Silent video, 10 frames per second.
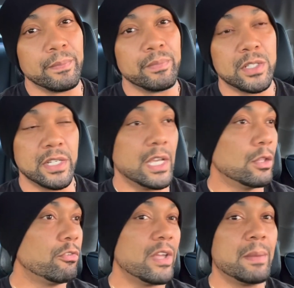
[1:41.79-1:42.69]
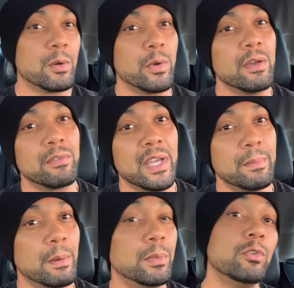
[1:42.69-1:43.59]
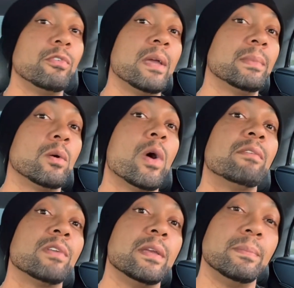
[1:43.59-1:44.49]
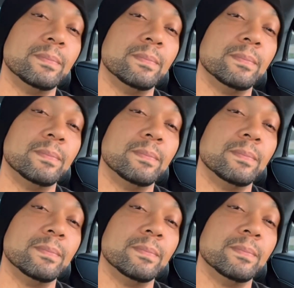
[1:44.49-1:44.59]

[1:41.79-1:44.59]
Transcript: There's a yellow flame, a red flame, a blue flame, and a white flame.